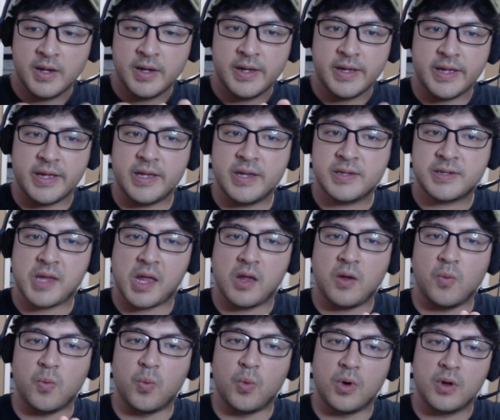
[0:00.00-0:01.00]
Is a
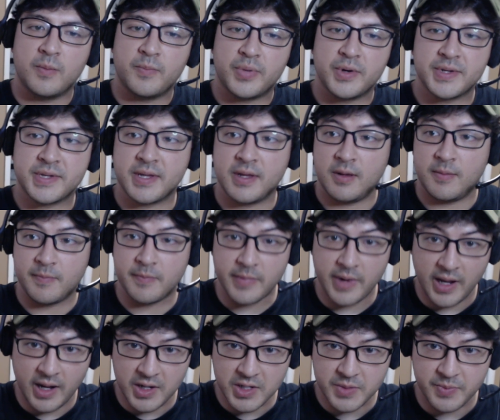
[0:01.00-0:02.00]
1%
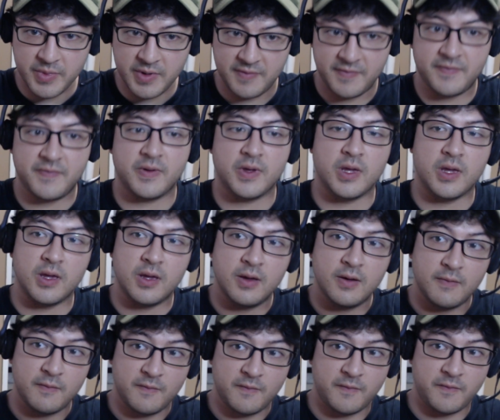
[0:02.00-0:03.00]
management fee
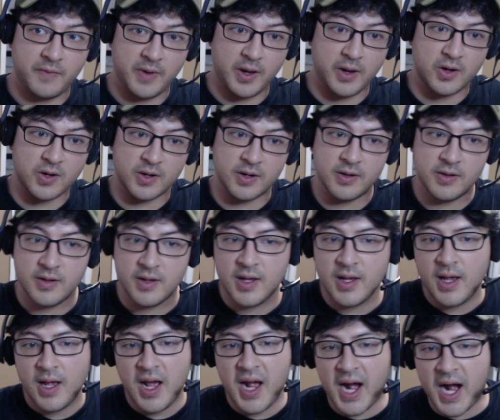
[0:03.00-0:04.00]
fair?
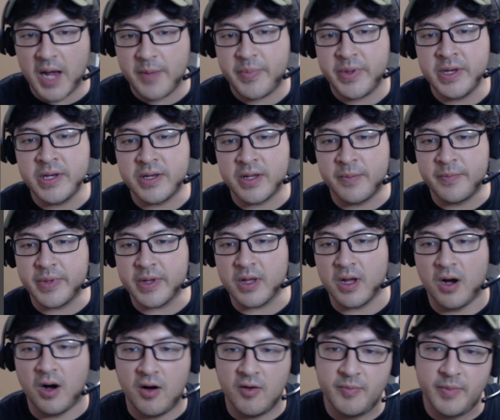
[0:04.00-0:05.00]
I've been dumping
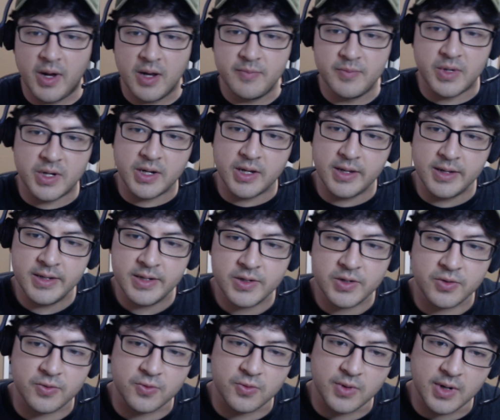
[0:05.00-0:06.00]
all my money
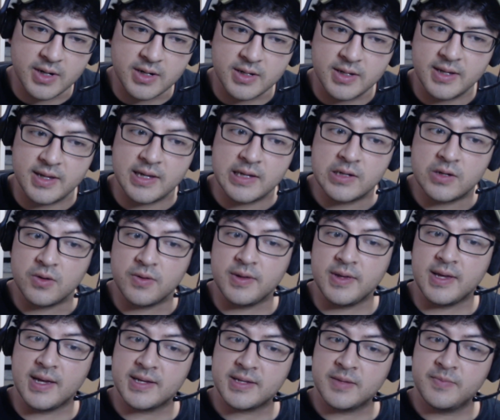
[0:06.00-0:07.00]
directly into
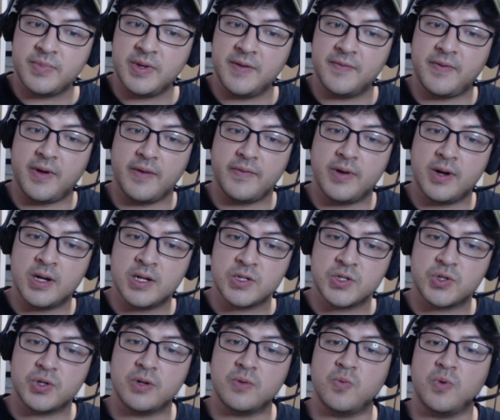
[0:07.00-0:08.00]
the S&P
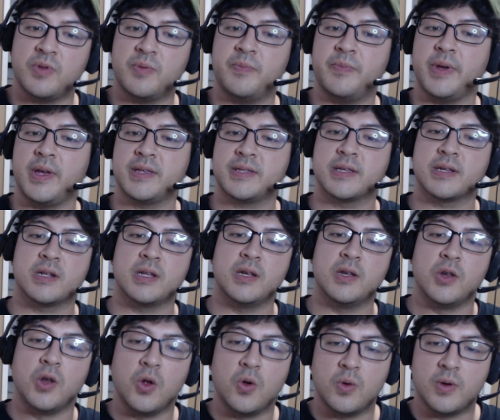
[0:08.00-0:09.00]
500 with basically
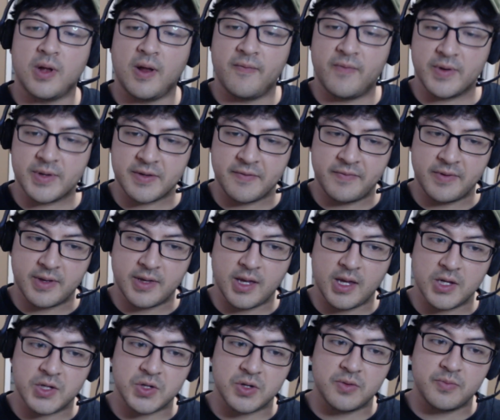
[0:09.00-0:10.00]
no
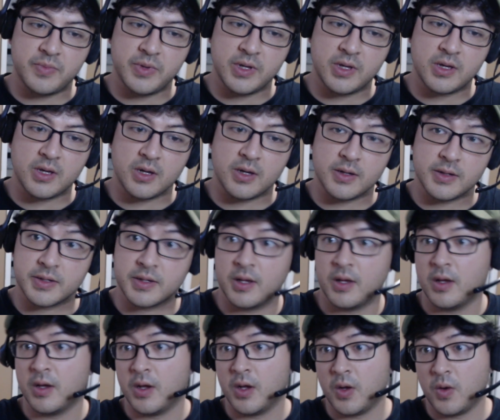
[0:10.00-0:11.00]
diversification because
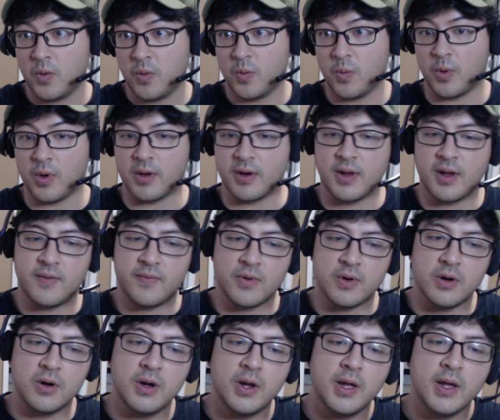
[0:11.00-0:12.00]
whatever.
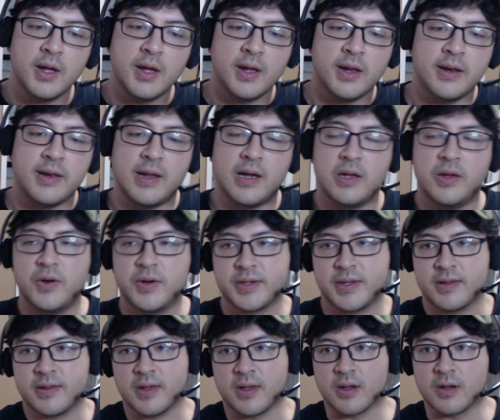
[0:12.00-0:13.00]
Now here's the
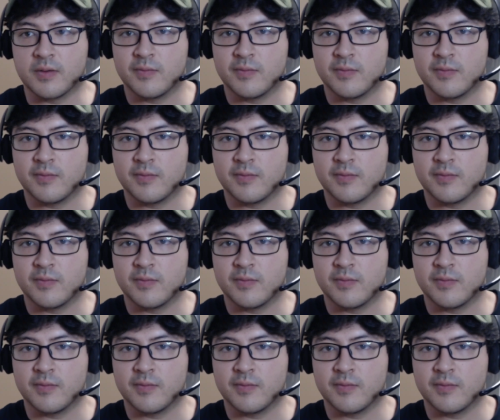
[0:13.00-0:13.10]
thing.